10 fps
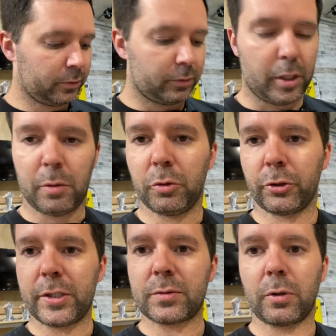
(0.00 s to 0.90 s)
elbow
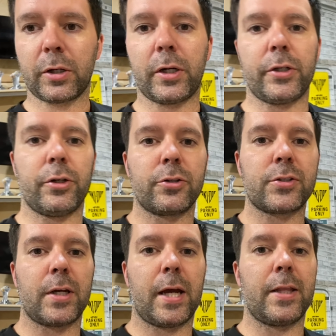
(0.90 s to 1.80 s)
grease work on your
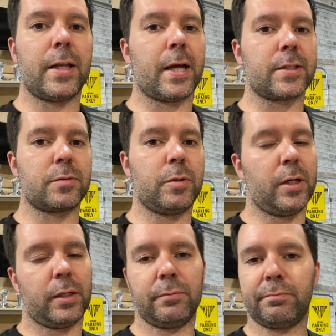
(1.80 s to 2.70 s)
side that has to be
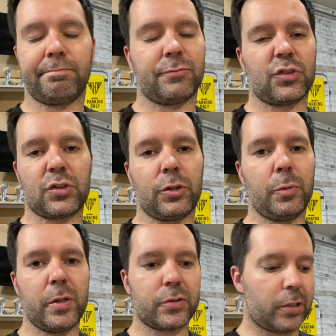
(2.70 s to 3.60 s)
done. It's just a little
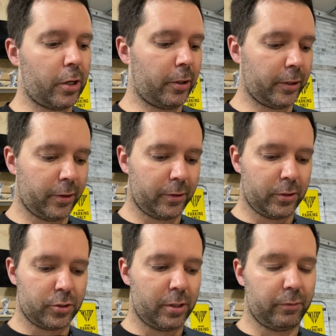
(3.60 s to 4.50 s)
bit of soldering, nothing
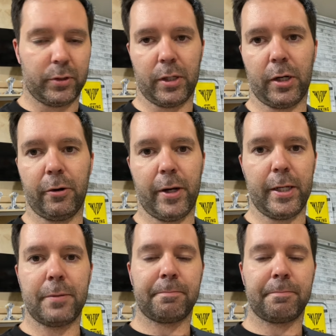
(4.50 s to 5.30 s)
that you haven't done already.